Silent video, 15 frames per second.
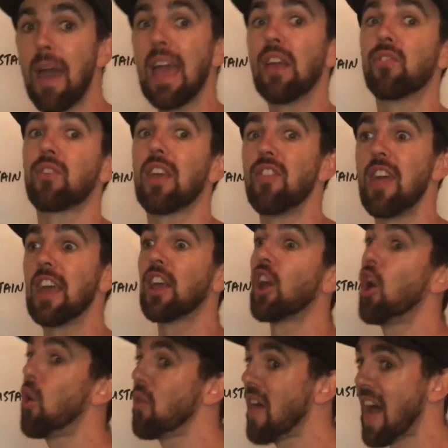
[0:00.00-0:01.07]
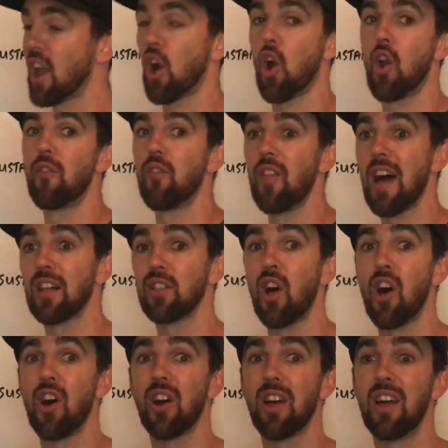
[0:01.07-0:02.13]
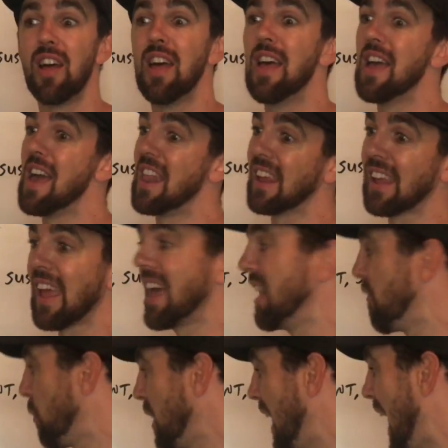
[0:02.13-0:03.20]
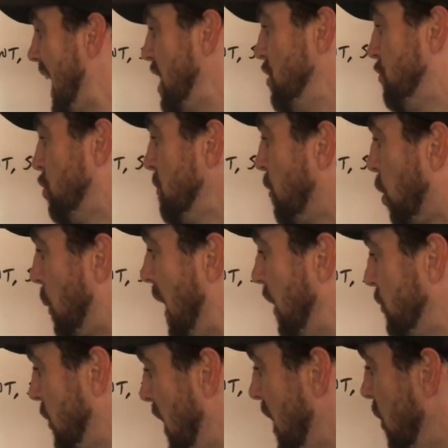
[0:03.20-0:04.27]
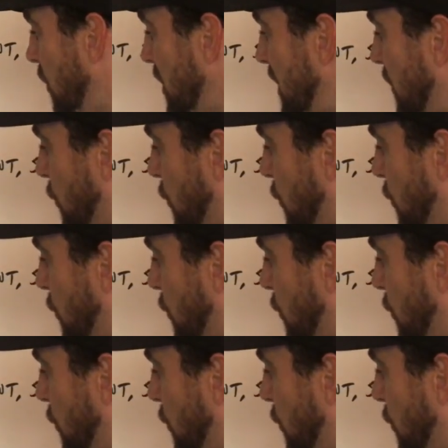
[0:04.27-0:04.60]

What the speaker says: based. Can they go that hard for that long? And again, if we added 2 more rounds of Helen,